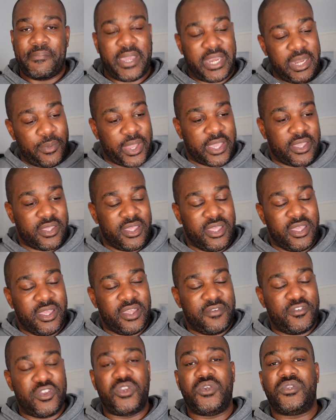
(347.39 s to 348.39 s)
But anyway,
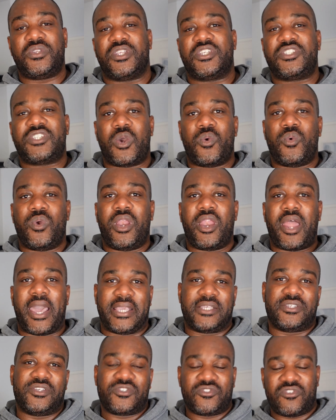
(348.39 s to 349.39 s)
if you're new to the show,
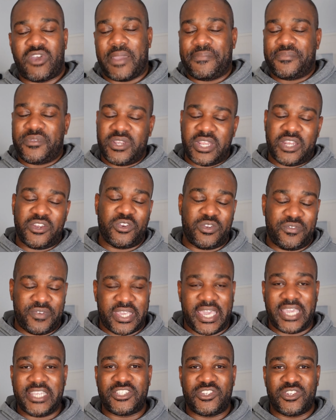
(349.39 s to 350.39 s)
like, subscribe, turn that
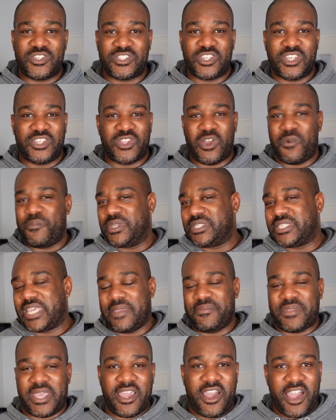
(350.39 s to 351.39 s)
notification on so you don't miss
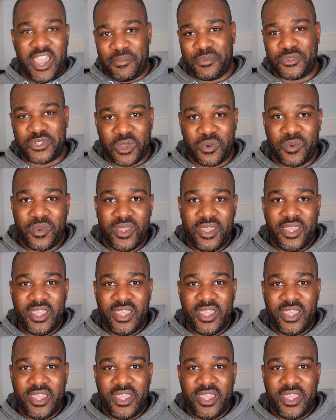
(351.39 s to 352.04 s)
Game Day Hype Show.